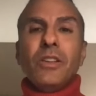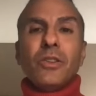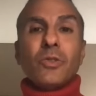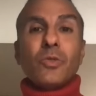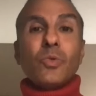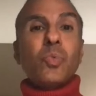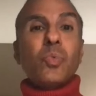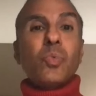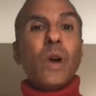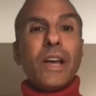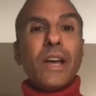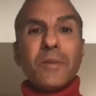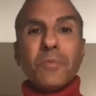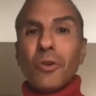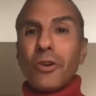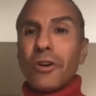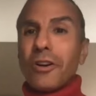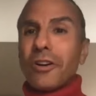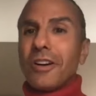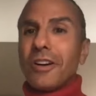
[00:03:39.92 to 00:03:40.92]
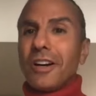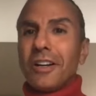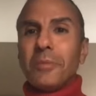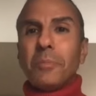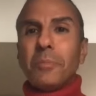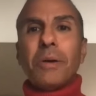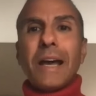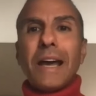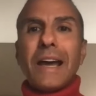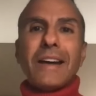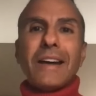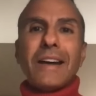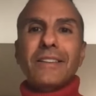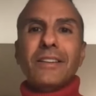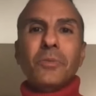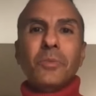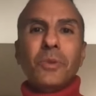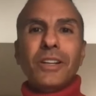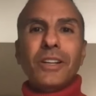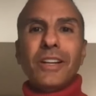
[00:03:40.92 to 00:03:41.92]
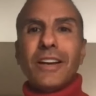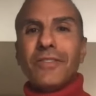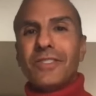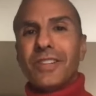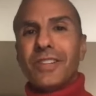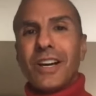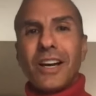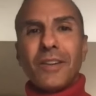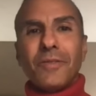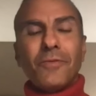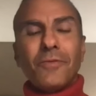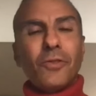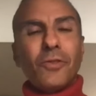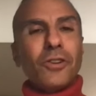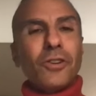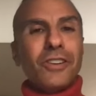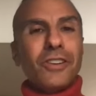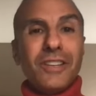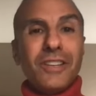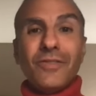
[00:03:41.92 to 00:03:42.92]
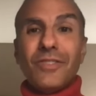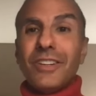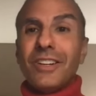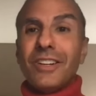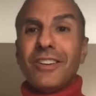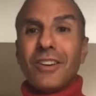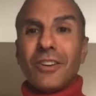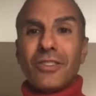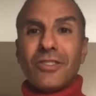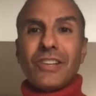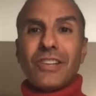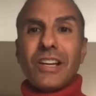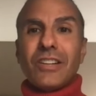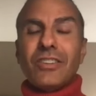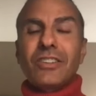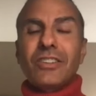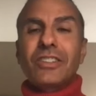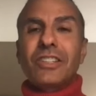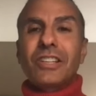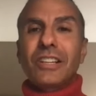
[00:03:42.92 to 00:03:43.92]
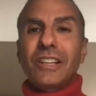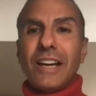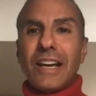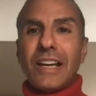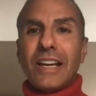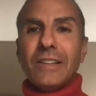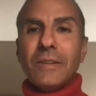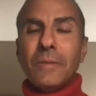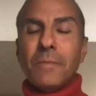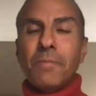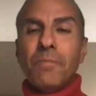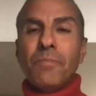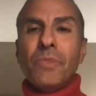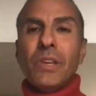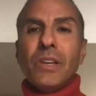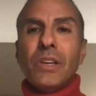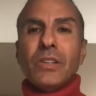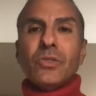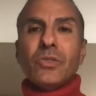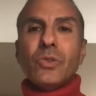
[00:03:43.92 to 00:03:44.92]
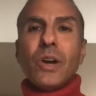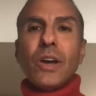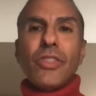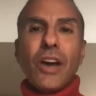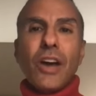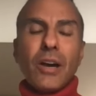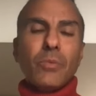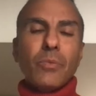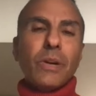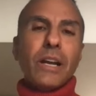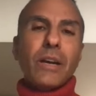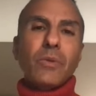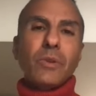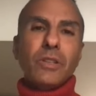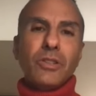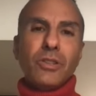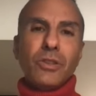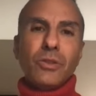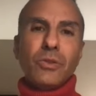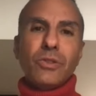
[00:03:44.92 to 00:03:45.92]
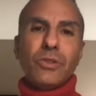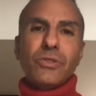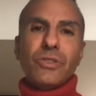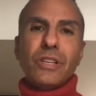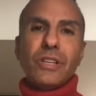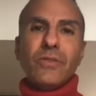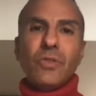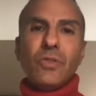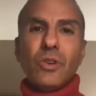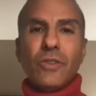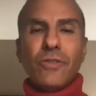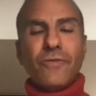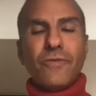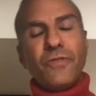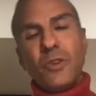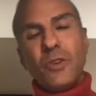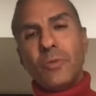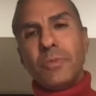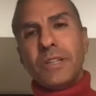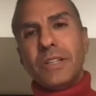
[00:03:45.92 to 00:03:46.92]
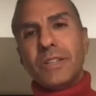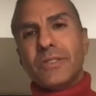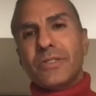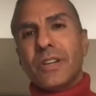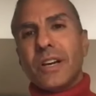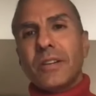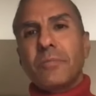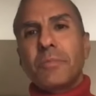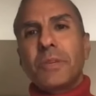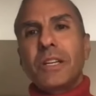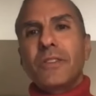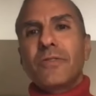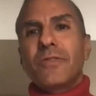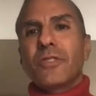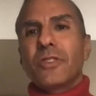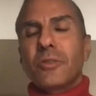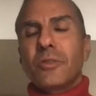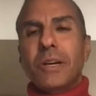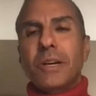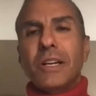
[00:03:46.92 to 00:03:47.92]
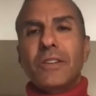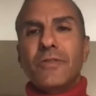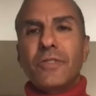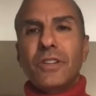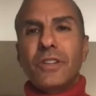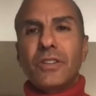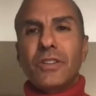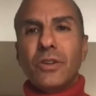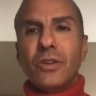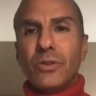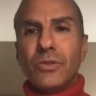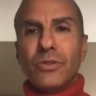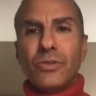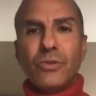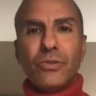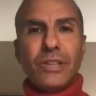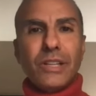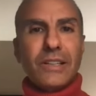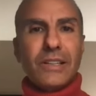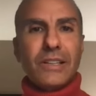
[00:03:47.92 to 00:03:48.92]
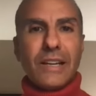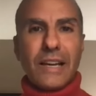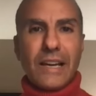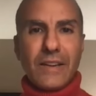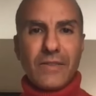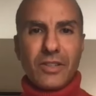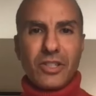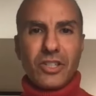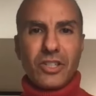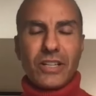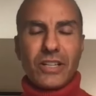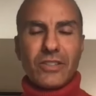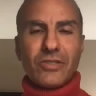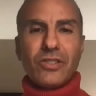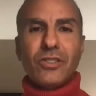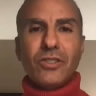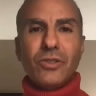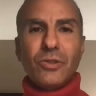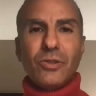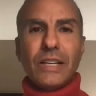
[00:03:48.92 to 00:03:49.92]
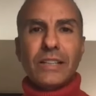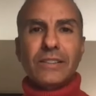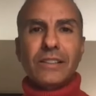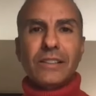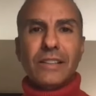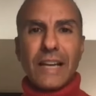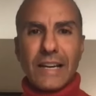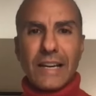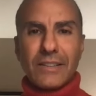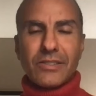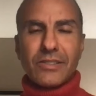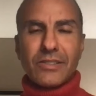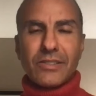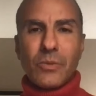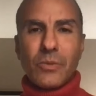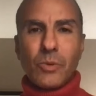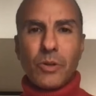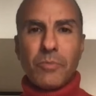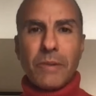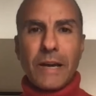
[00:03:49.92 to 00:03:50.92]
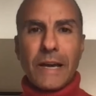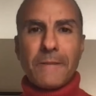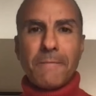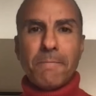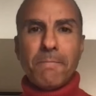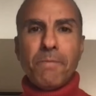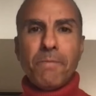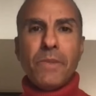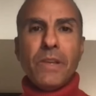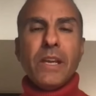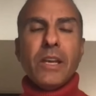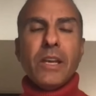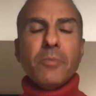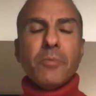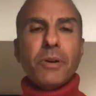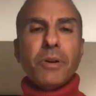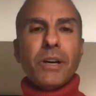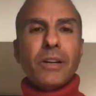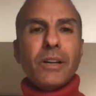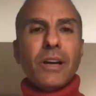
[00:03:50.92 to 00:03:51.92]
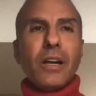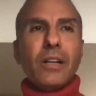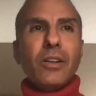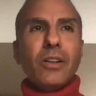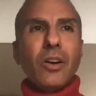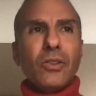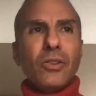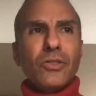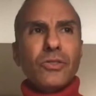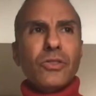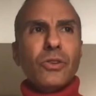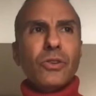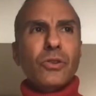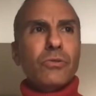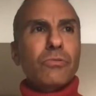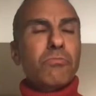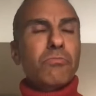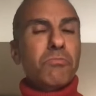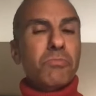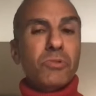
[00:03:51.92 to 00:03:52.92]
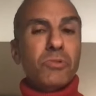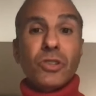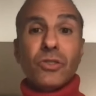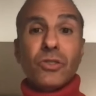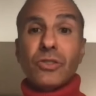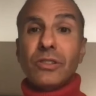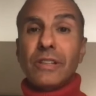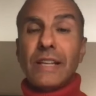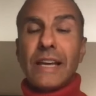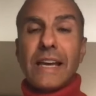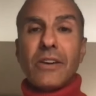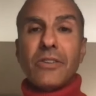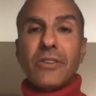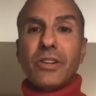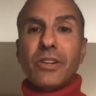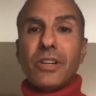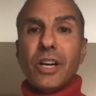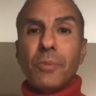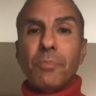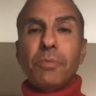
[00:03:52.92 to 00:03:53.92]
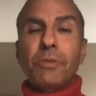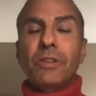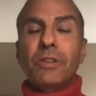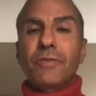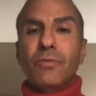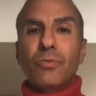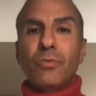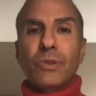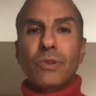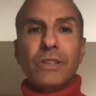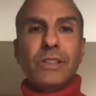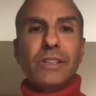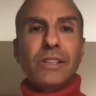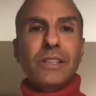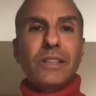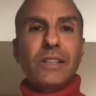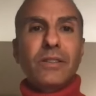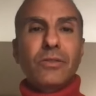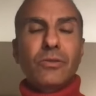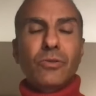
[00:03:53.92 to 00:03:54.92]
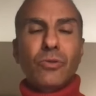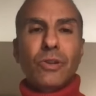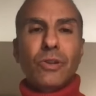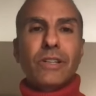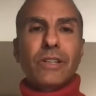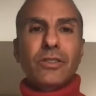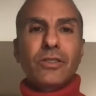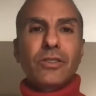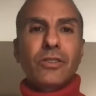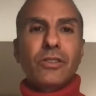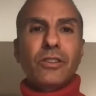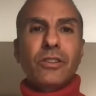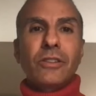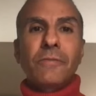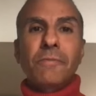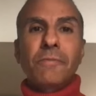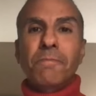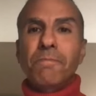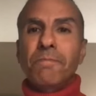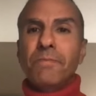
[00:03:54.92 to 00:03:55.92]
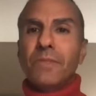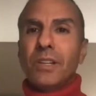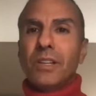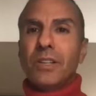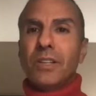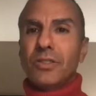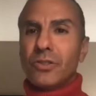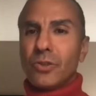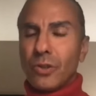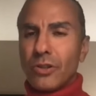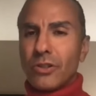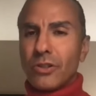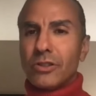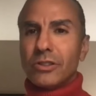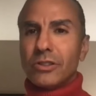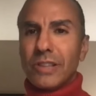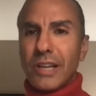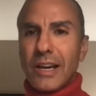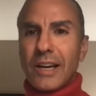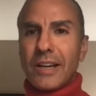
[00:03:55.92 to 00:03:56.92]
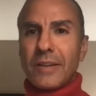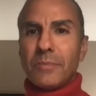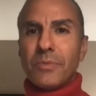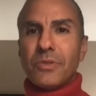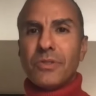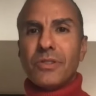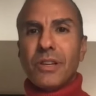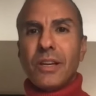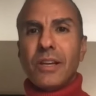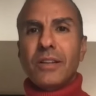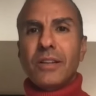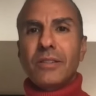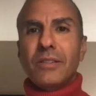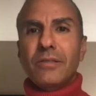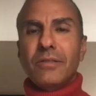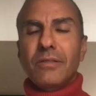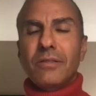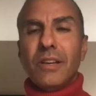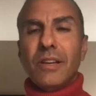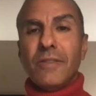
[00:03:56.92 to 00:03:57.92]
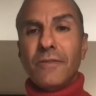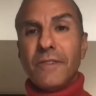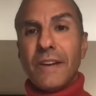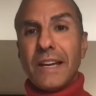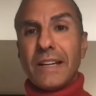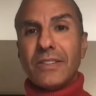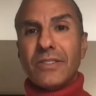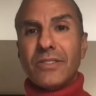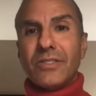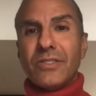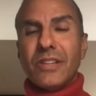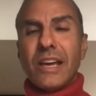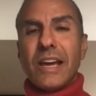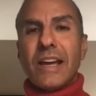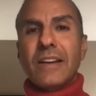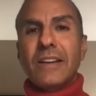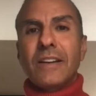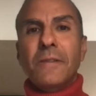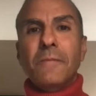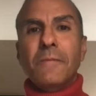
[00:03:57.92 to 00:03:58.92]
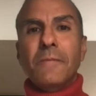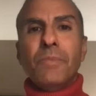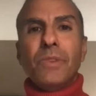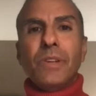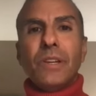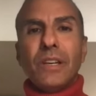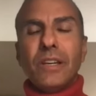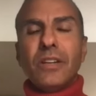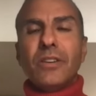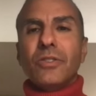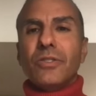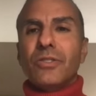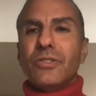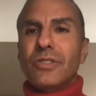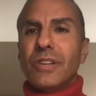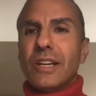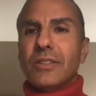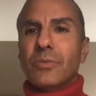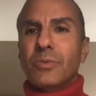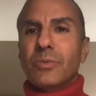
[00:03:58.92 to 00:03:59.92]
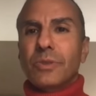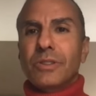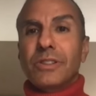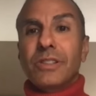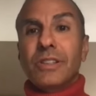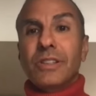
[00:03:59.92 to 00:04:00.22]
There's way more to unpack than we'll have time for, even in our session tonight. So I thought what I would do is give you a few minutes on me for the benefit of those who didn't have a chance to do that the last time we met. But I'll also just lay out a couple of really critical historical times and events that intersect with